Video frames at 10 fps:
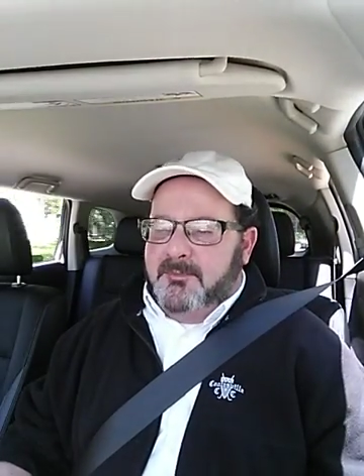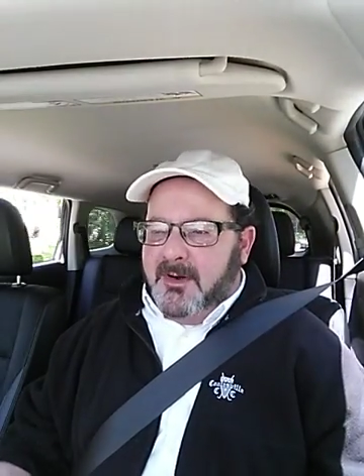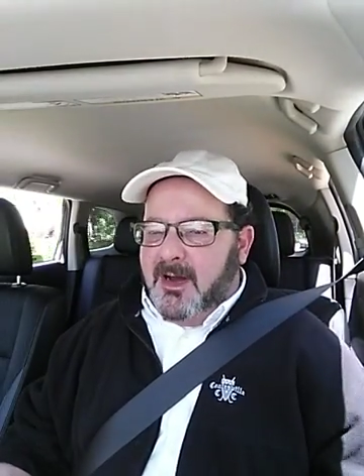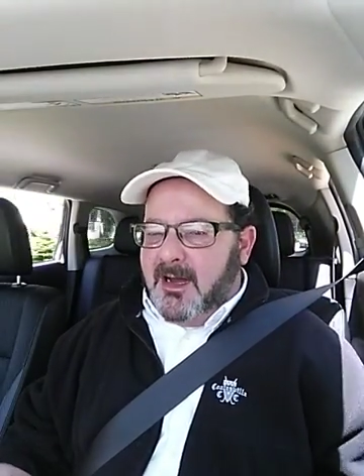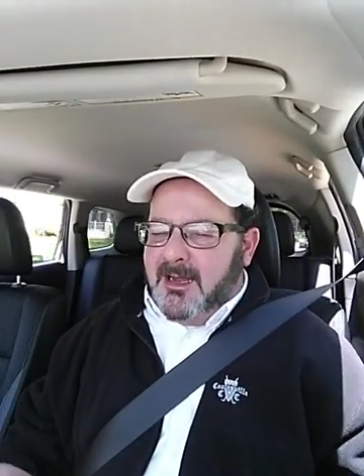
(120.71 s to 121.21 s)

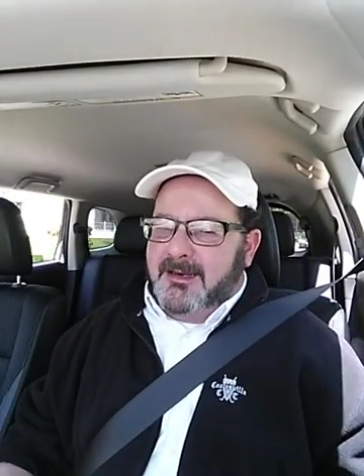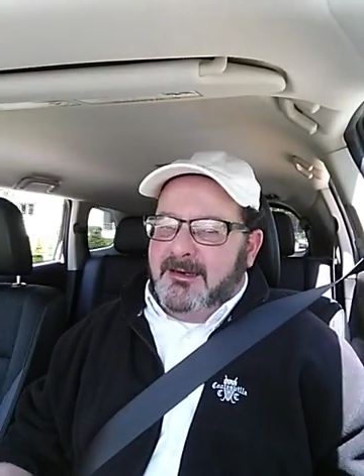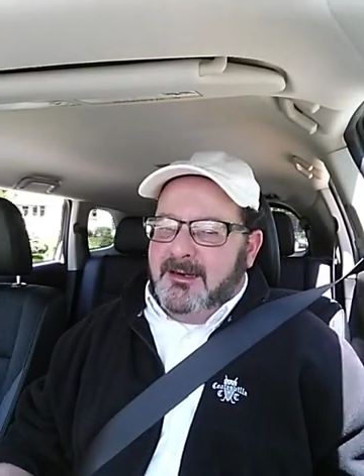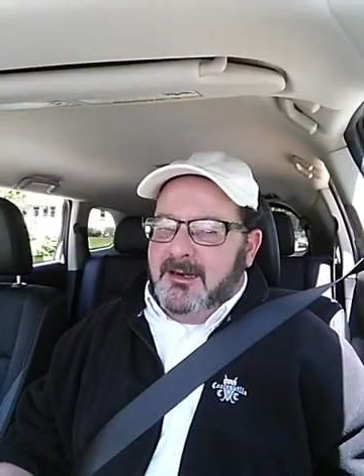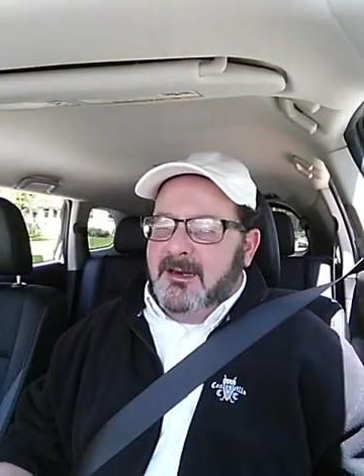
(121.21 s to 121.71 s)
But
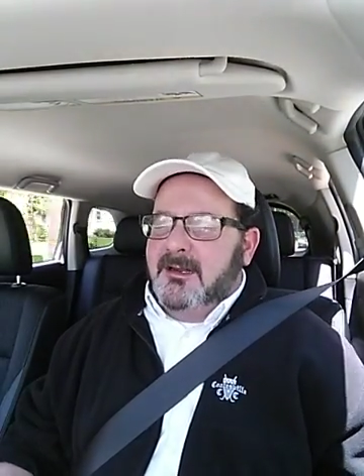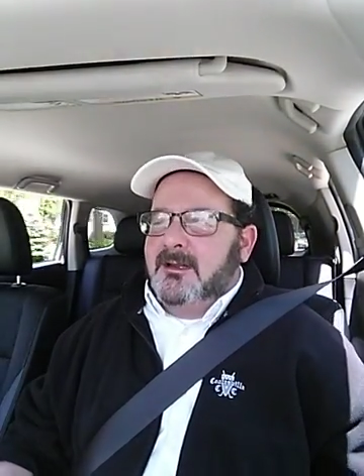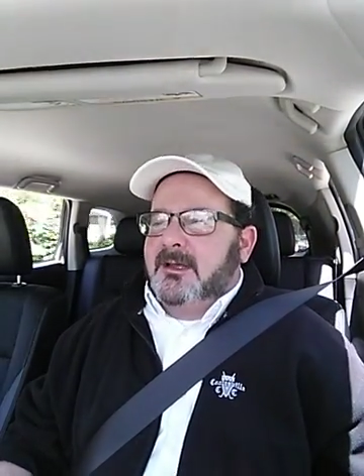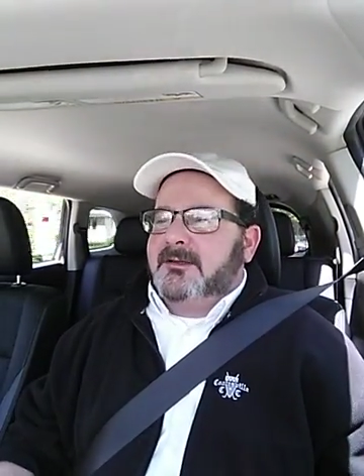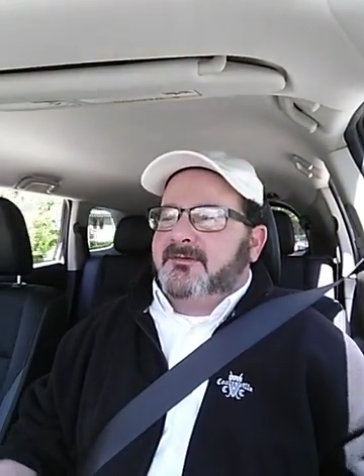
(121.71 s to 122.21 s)

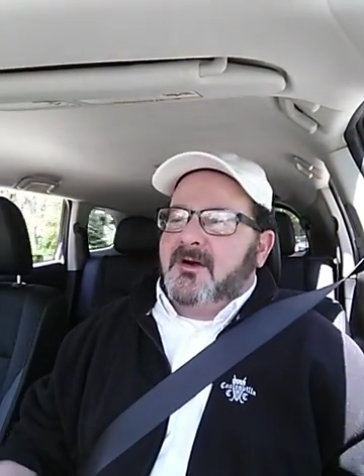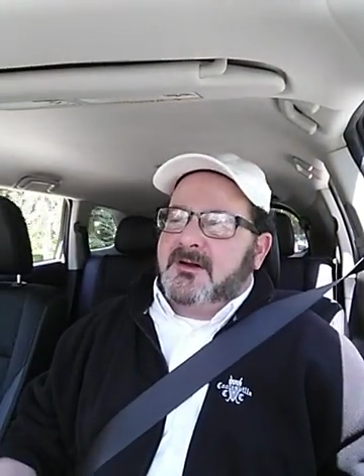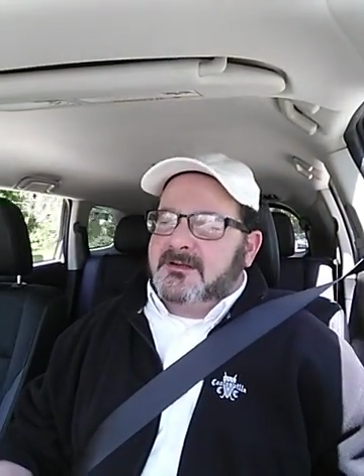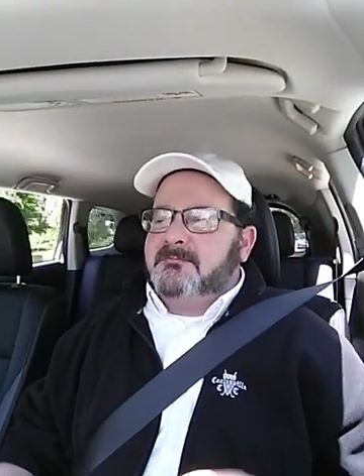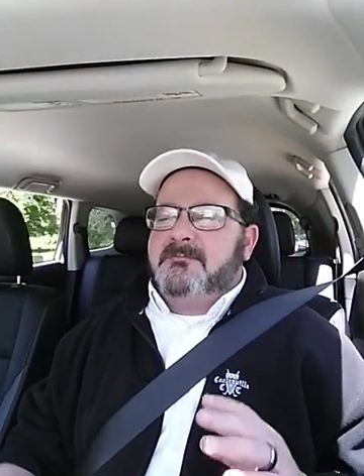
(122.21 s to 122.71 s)
as
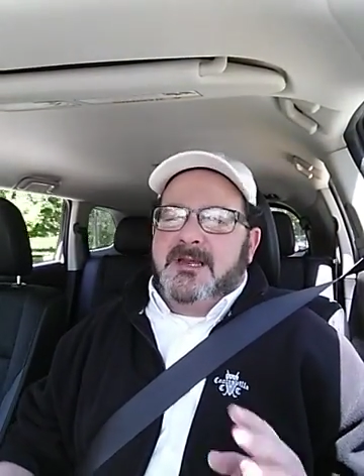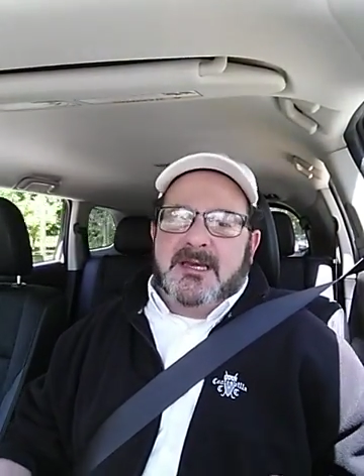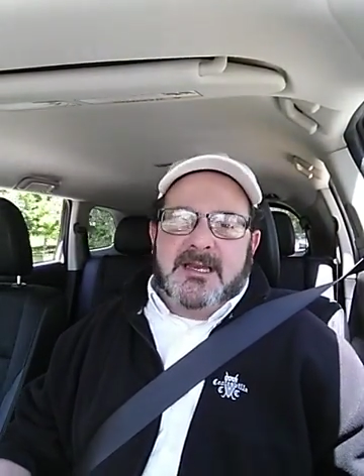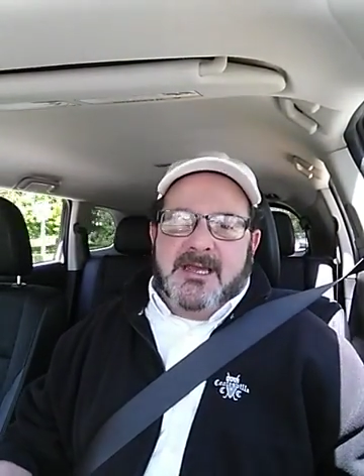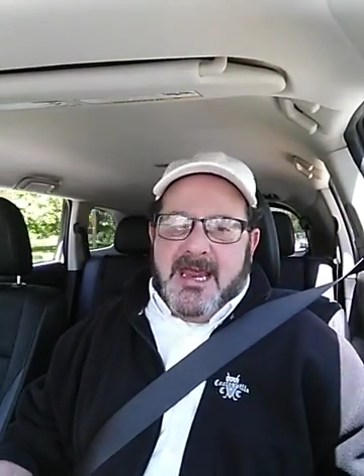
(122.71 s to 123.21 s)
far as mini